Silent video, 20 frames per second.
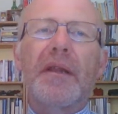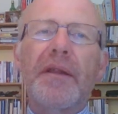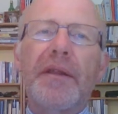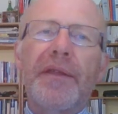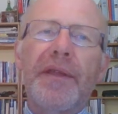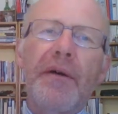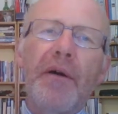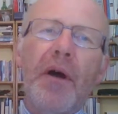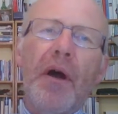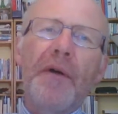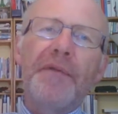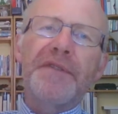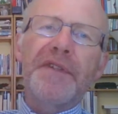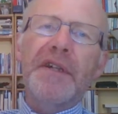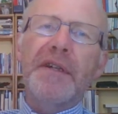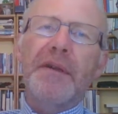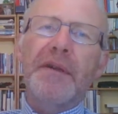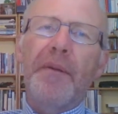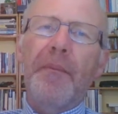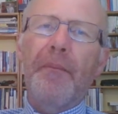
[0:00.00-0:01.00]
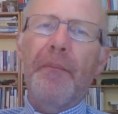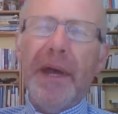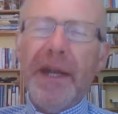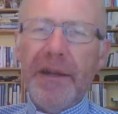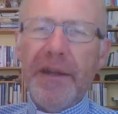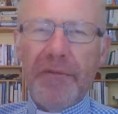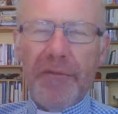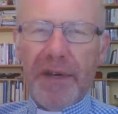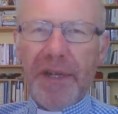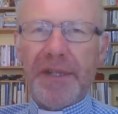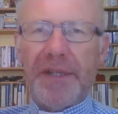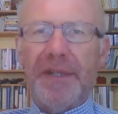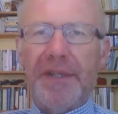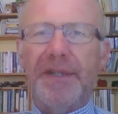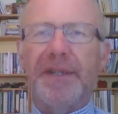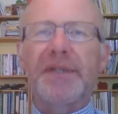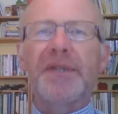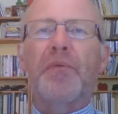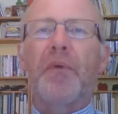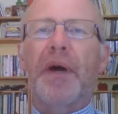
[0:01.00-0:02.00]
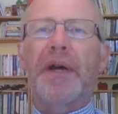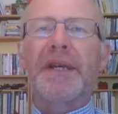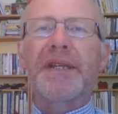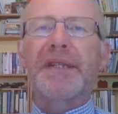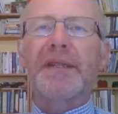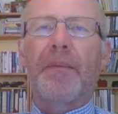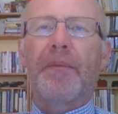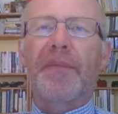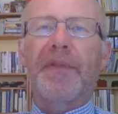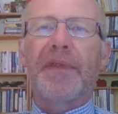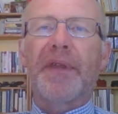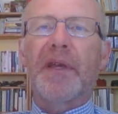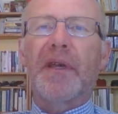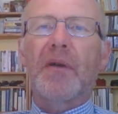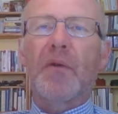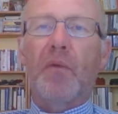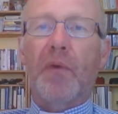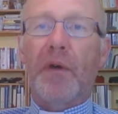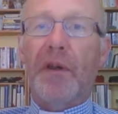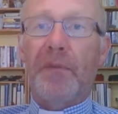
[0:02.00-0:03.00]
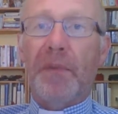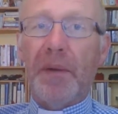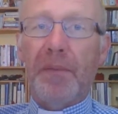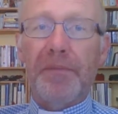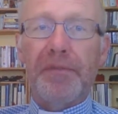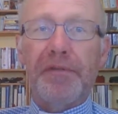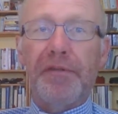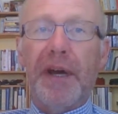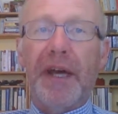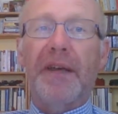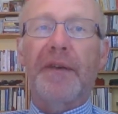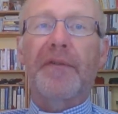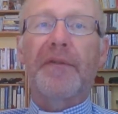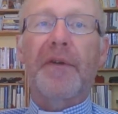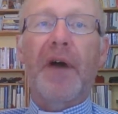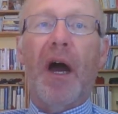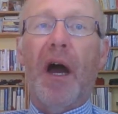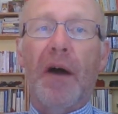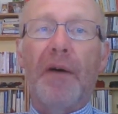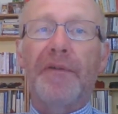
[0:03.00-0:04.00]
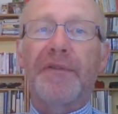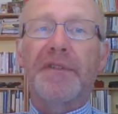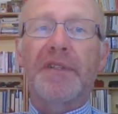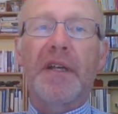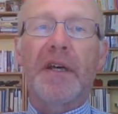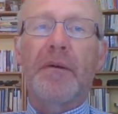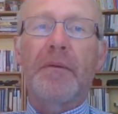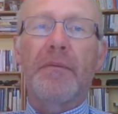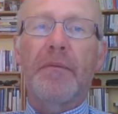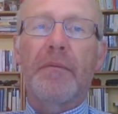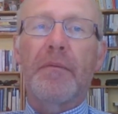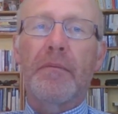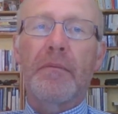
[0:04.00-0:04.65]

There are often many reasons why something we've been praying after